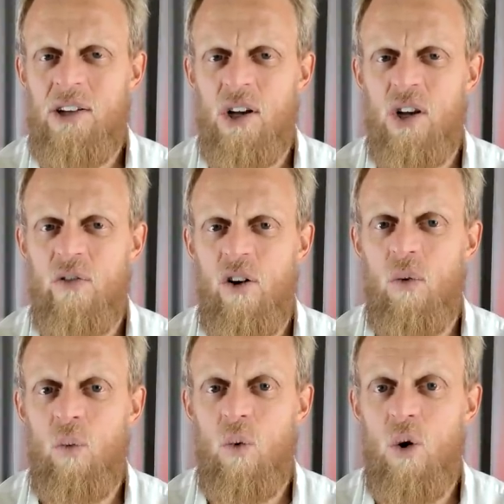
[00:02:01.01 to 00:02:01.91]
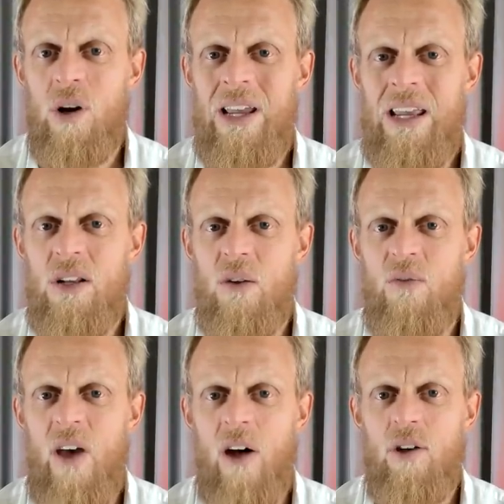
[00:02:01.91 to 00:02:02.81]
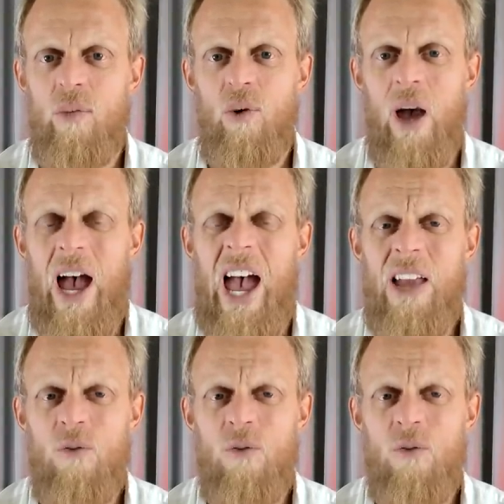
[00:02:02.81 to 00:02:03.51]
to convert water into valuable and